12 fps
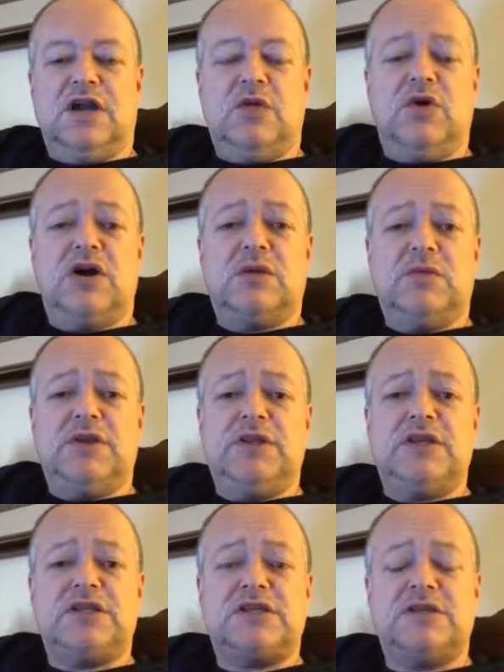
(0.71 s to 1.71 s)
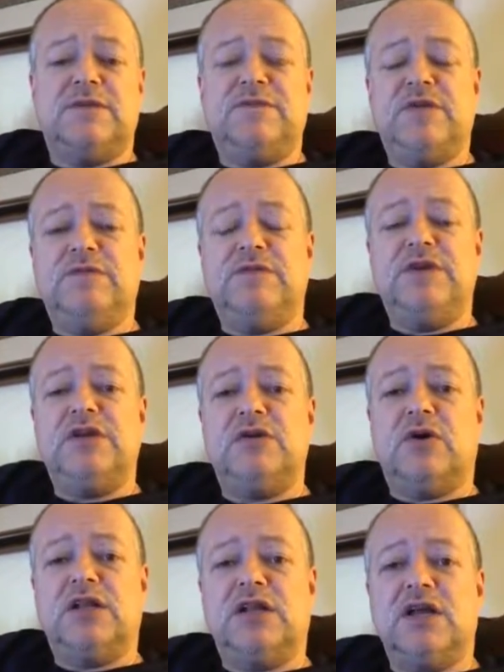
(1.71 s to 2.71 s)
Hi, welcome. On this
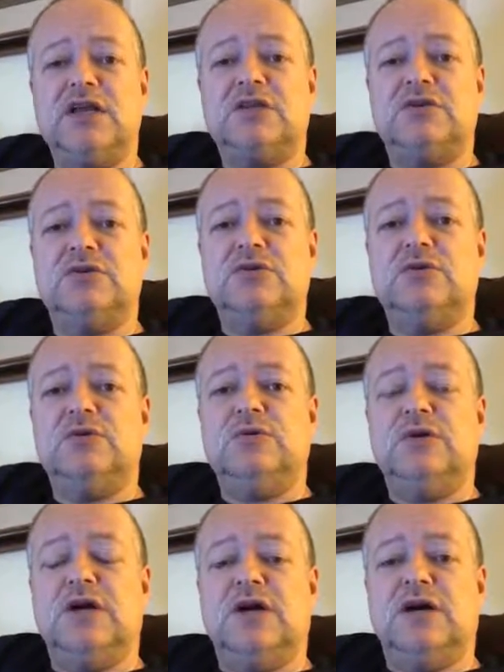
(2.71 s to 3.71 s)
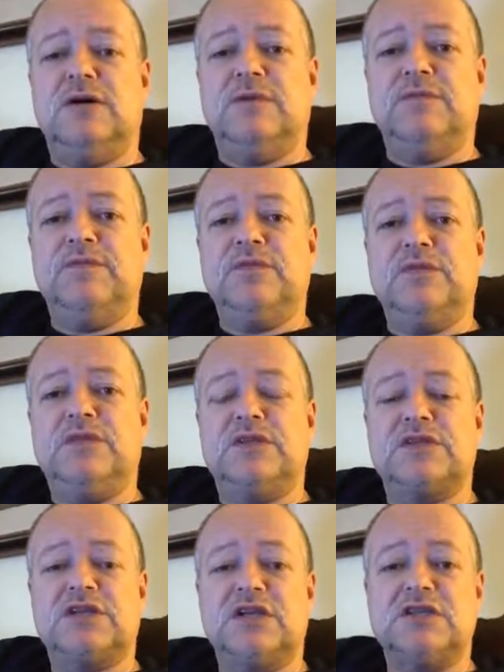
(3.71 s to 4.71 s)
video, I'd like to
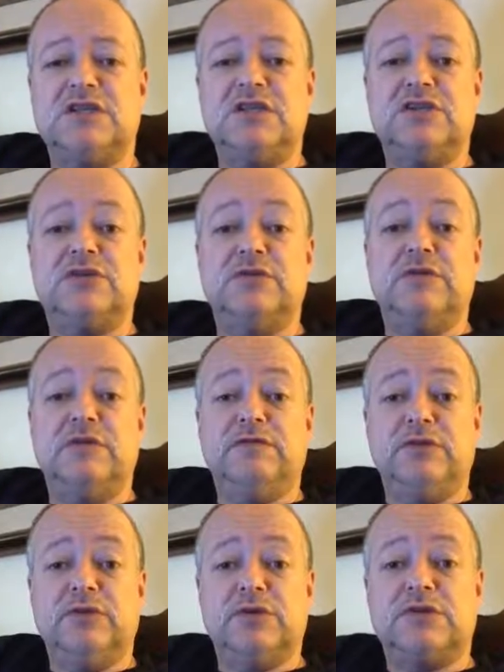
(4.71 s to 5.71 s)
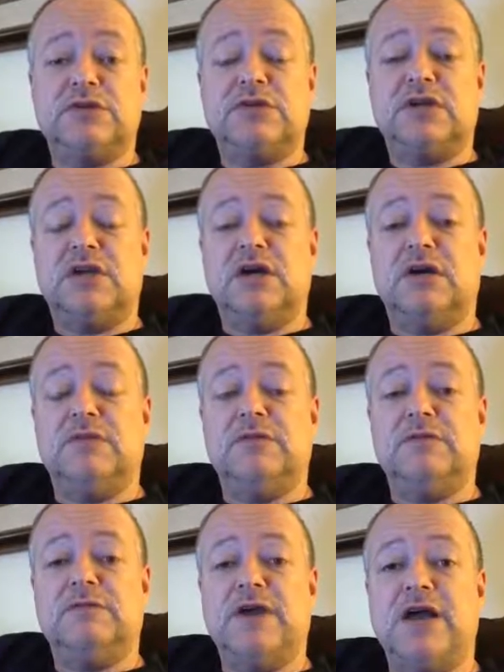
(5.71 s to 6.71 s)
discuss the issue of influence.
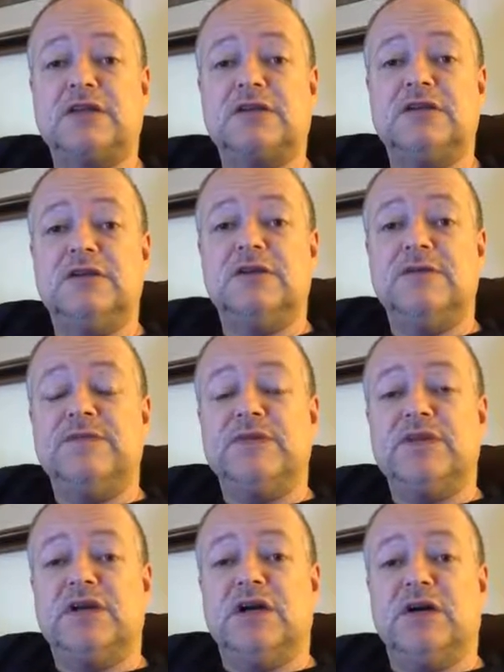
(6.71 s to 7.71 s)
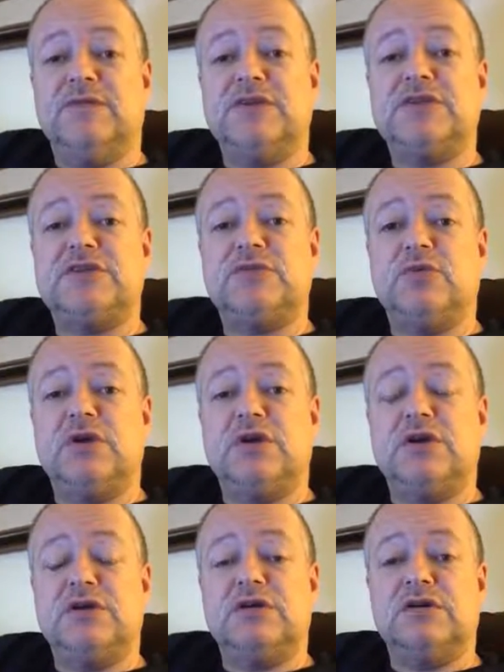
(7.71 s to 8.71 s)
In fact, this is
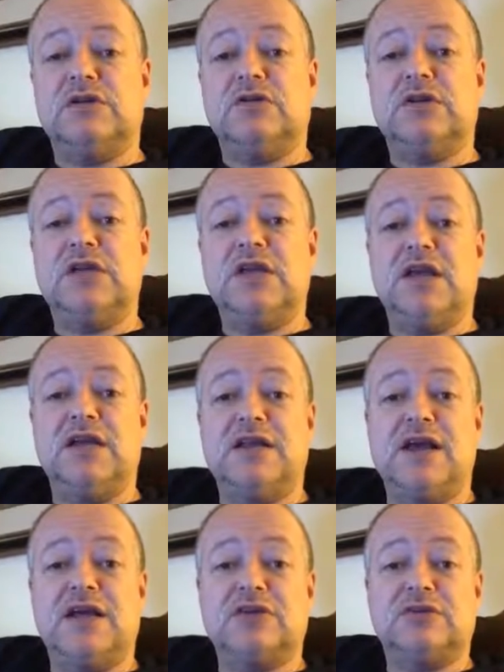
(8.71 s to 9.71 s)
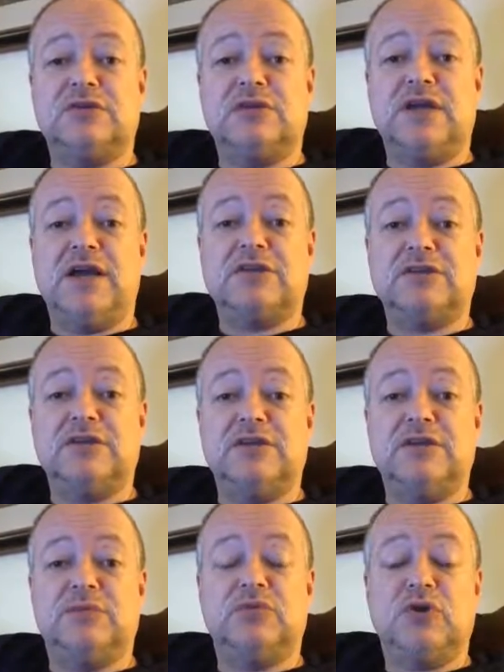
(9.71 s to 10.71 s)
where looking at
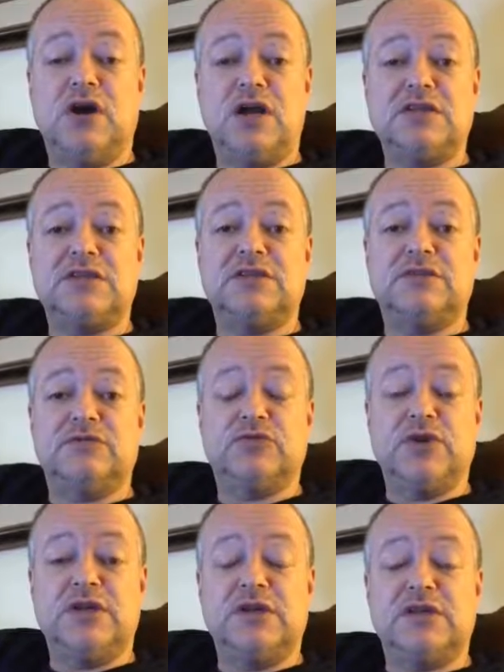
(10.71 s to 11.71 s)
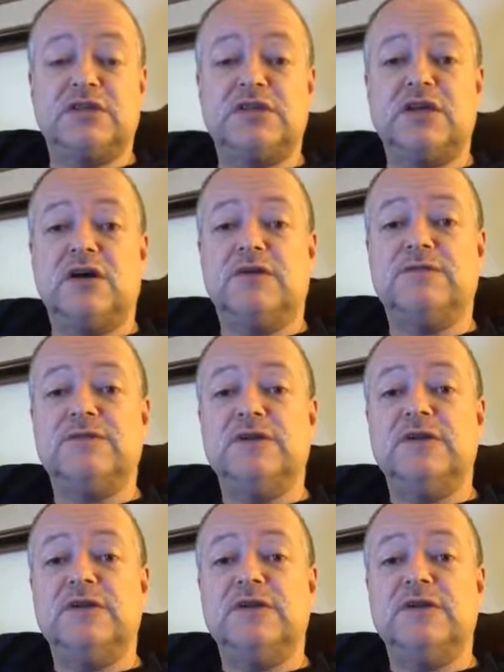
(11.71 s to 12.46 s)
actually the process of training itself,